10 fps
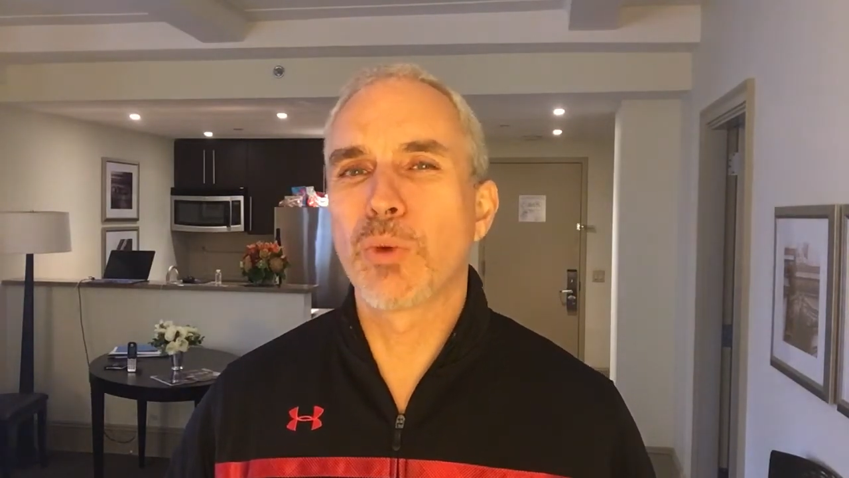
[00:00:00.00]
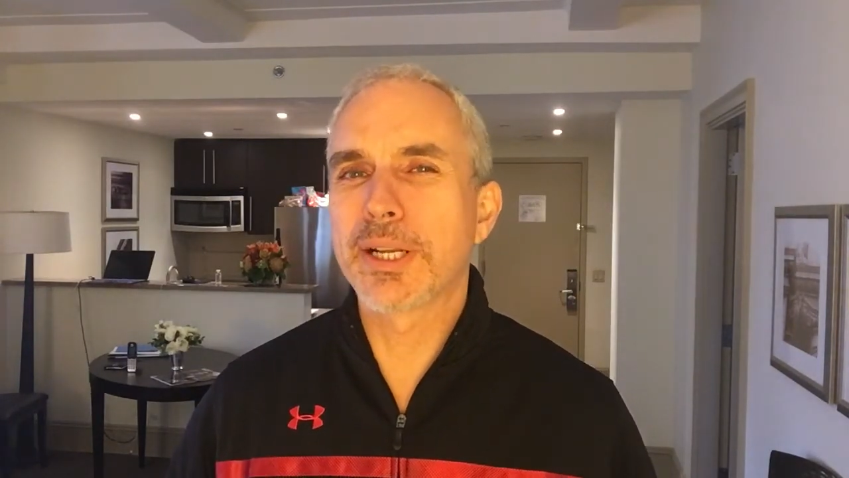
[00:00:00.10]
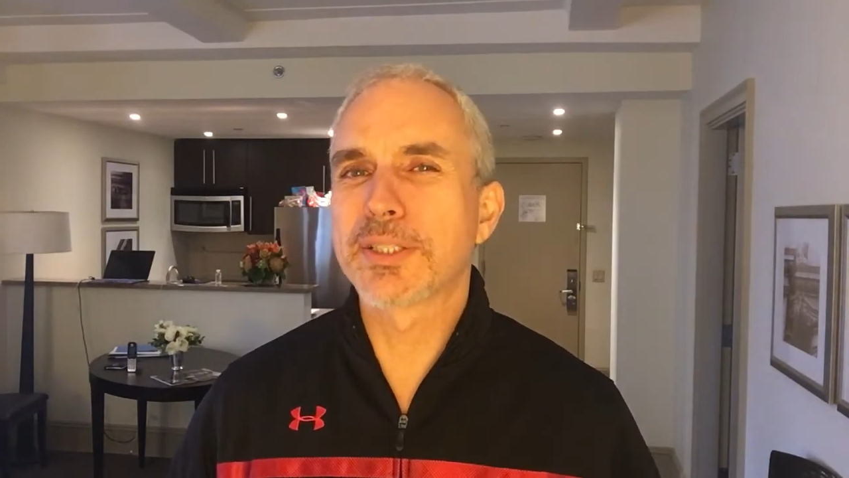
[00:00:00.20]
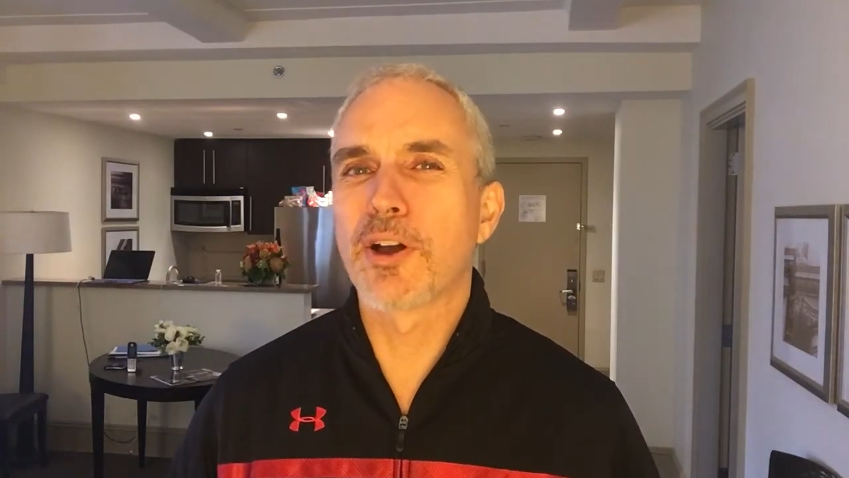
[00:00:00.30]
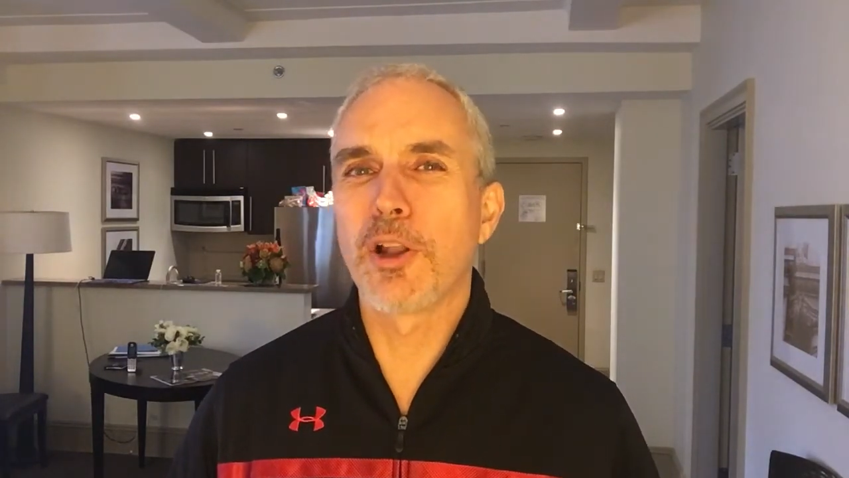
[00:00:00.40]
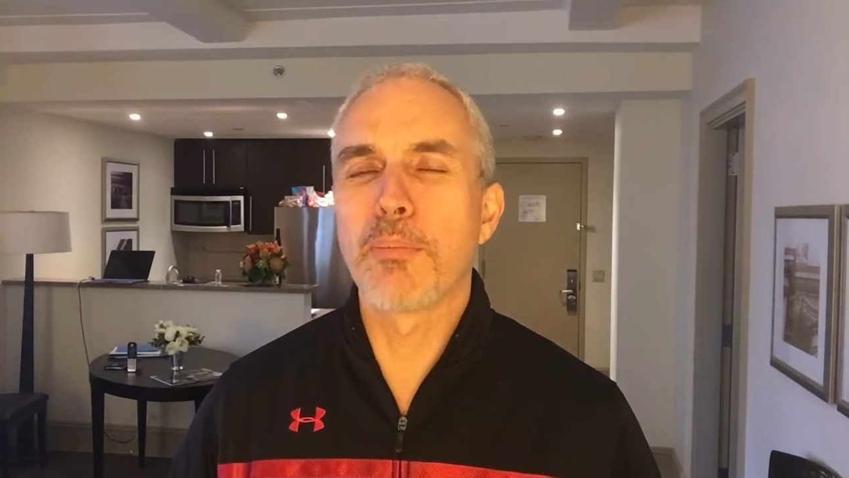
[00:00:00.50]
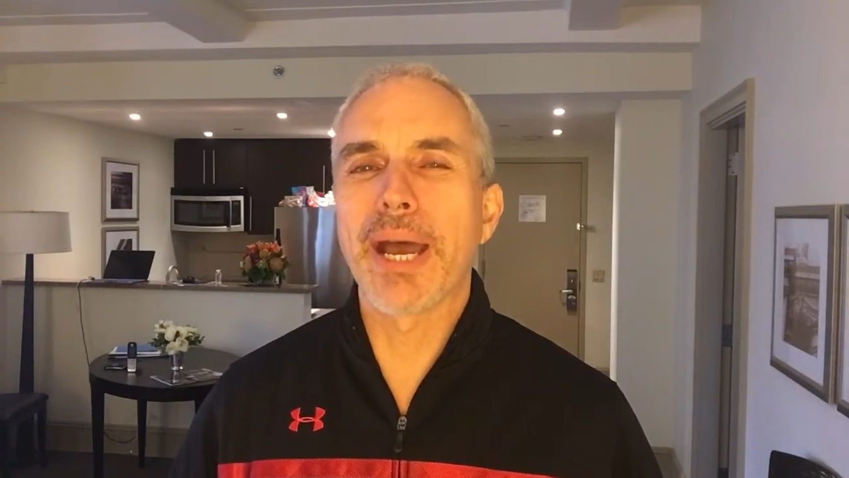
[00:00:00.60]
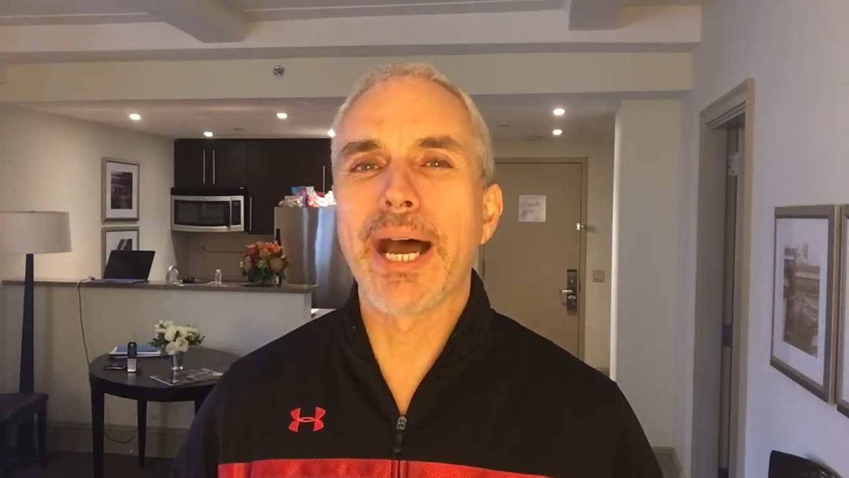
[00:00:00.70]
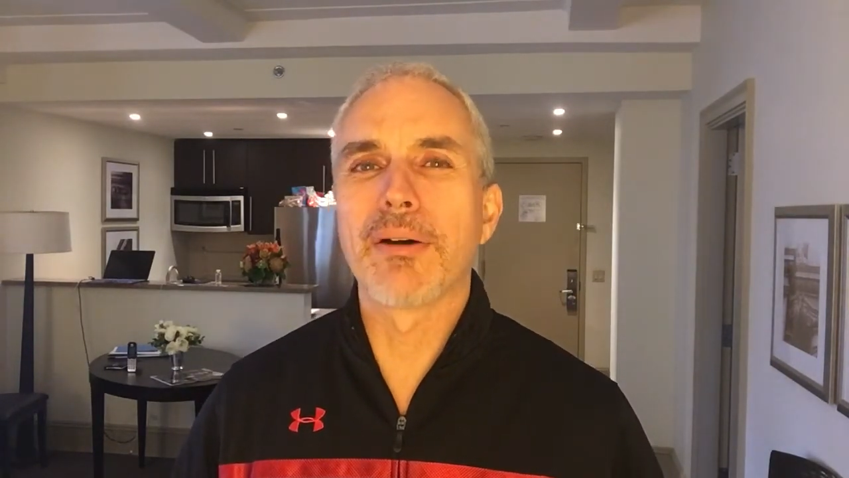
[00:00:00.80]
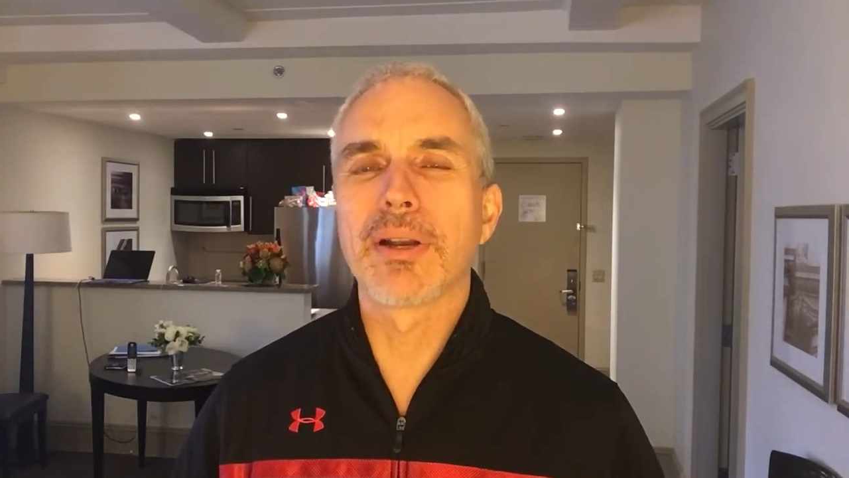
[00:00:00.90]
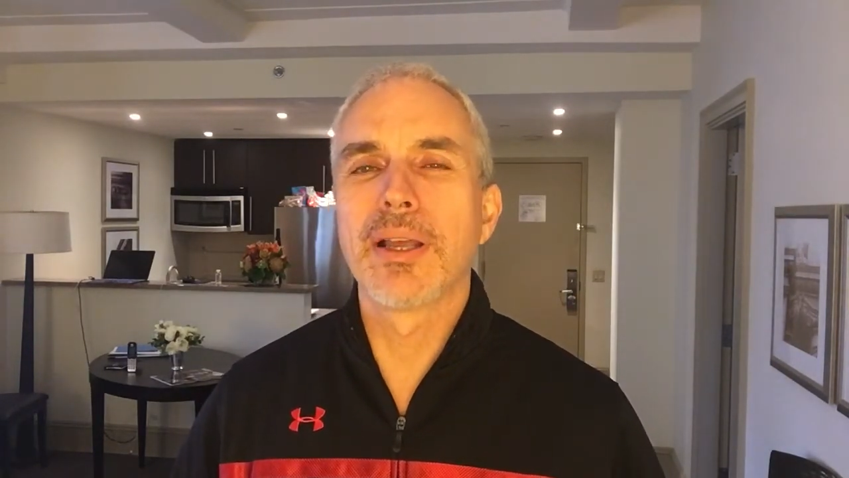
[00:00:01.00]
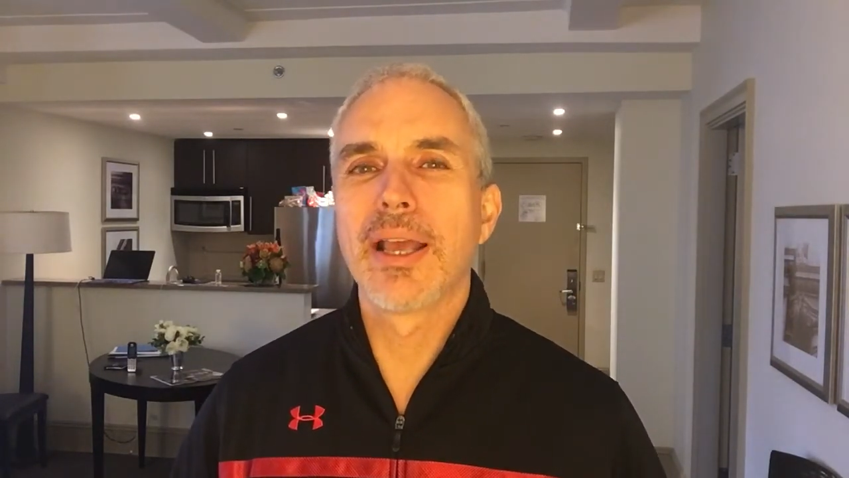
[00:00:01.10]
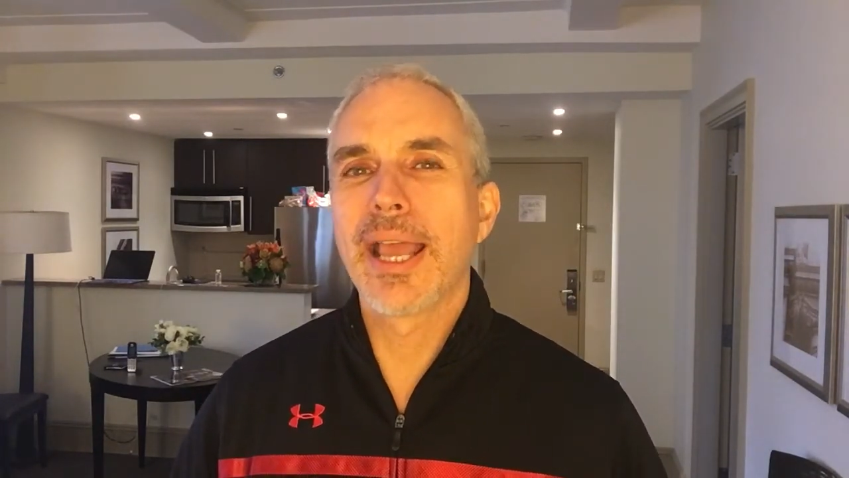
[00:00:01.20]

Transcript: what it's all about,